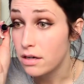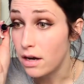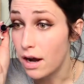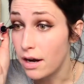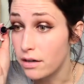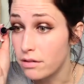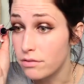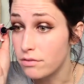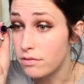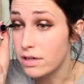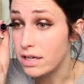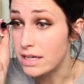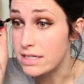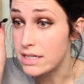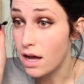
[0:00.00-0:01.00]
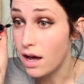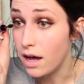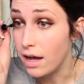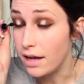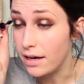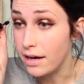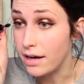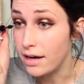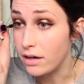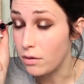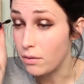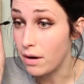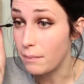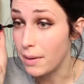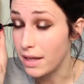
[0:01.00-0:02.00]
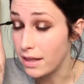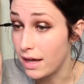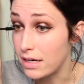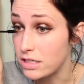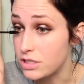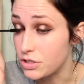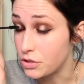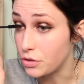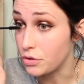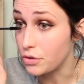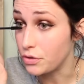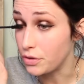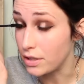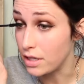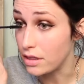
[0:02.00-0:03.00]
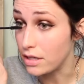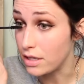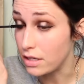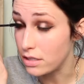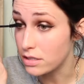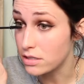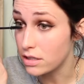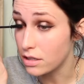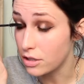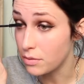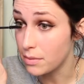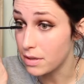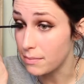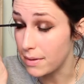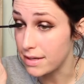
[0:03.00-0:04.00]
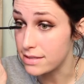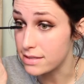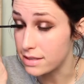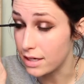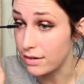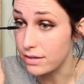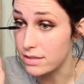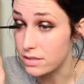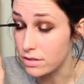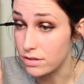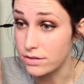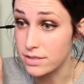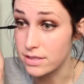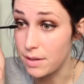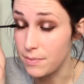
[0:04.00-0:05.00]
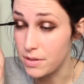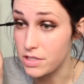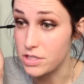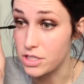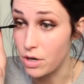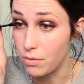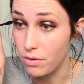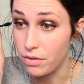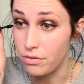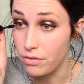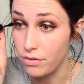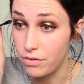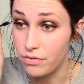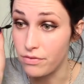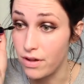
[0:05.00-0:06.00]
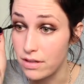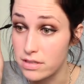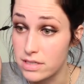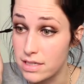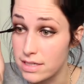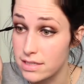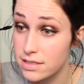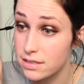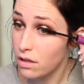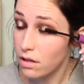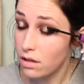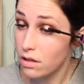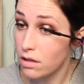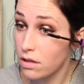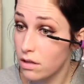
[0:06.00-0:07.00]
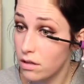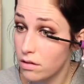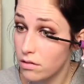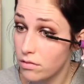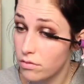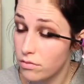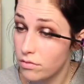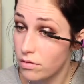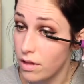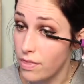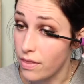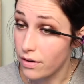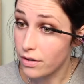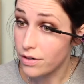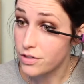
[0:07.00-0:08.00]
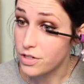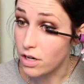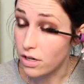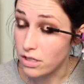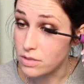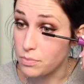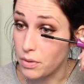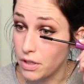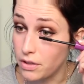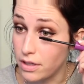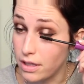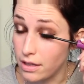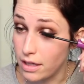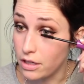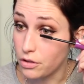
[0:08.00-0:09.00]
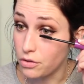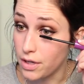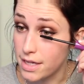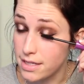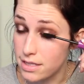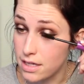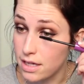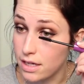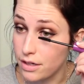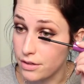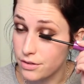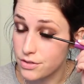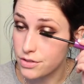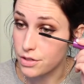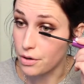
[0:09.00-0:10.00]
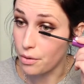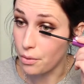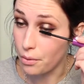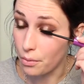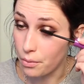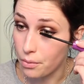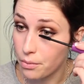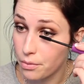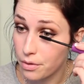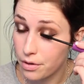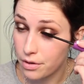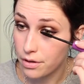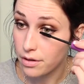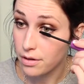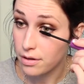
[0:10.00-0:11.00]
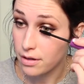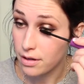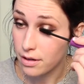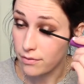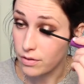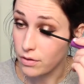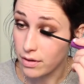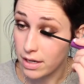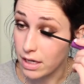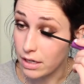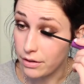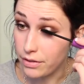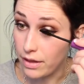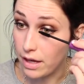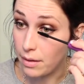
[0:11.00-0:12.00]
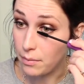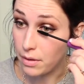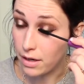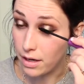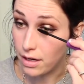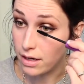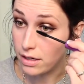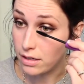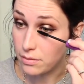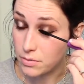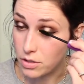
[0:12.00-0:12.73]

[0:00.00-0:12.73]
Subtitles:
I don't need a ton, and I don't want my lashes curled or anything. Just a little bit of mascara so there's something showing through the falsies. And there are dogs barking like crazy here, so if you hear them, I am